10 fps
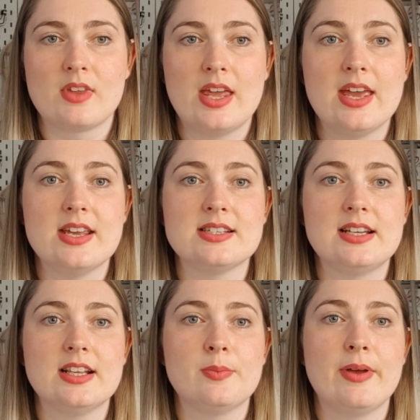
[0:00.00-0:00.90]
it is a
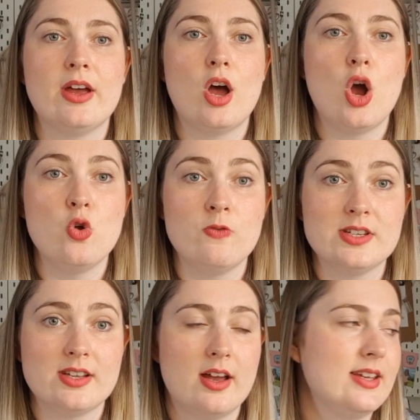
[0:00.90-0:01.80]
little bit
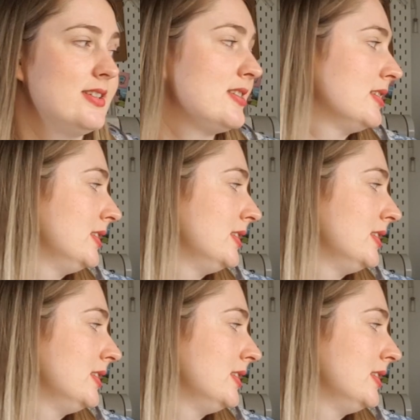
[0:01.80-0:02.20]
oversized.